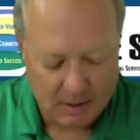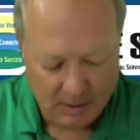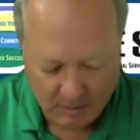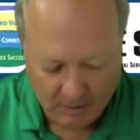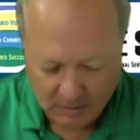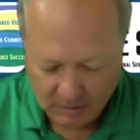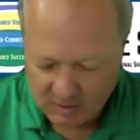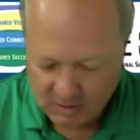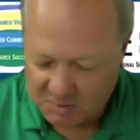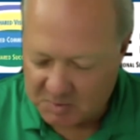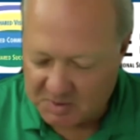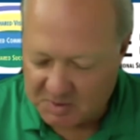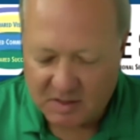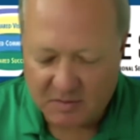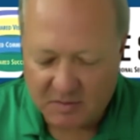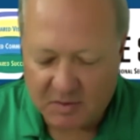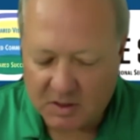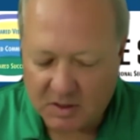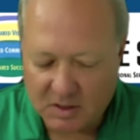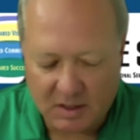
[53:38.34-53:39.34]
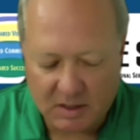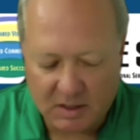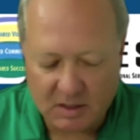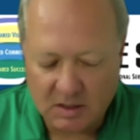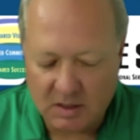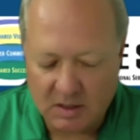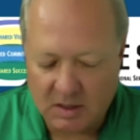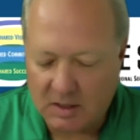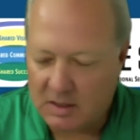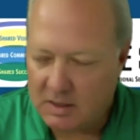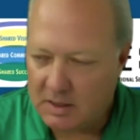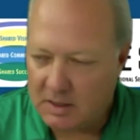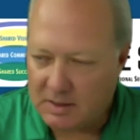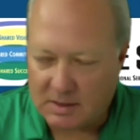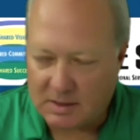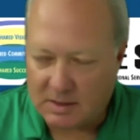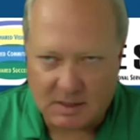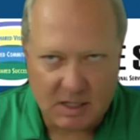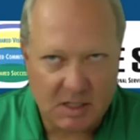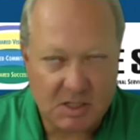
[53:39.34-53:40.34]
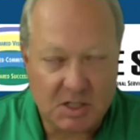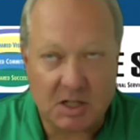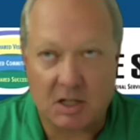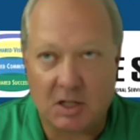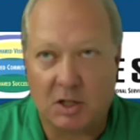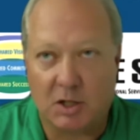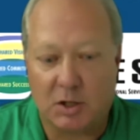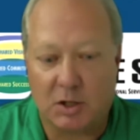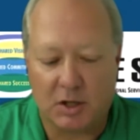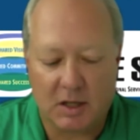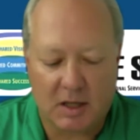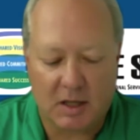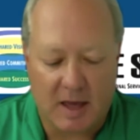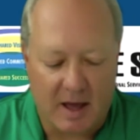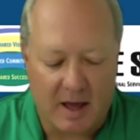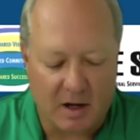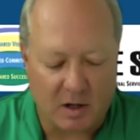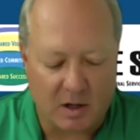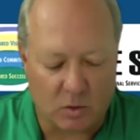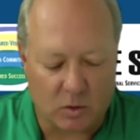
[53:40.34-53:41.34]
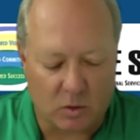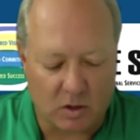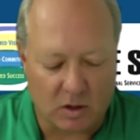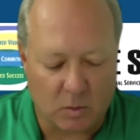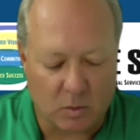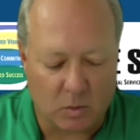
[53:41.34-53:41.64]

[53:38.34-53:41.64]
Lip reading: Specifically in the teaching and learning category,